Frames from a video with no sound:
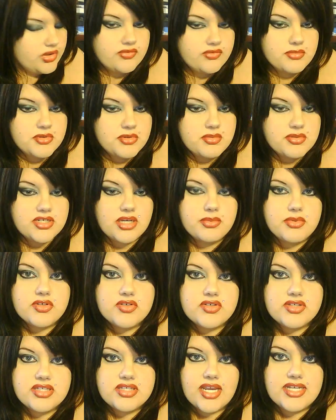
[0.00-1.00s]
of the
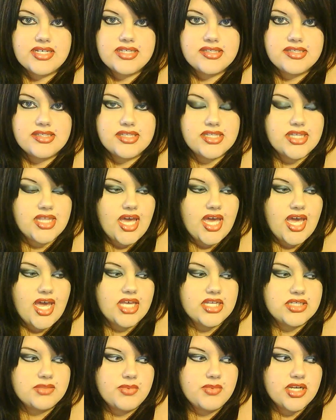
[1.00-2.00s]
BBW sites
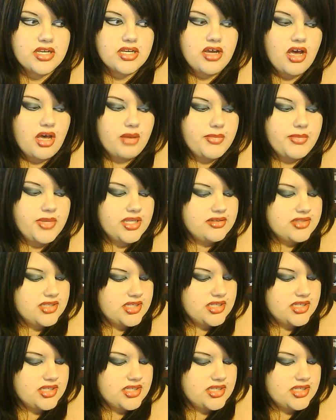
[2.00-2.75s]
that made a comment,